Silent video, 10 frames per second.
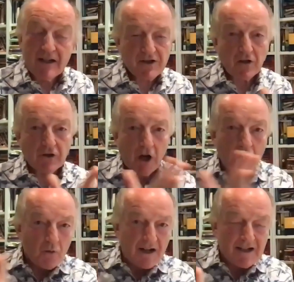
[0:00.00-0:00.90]
So go
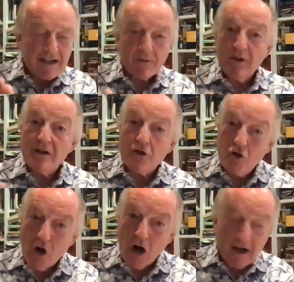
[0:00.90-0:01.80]
to Essex where it's
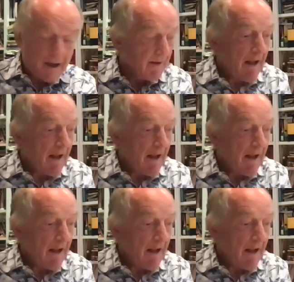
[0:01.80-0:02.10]
dry.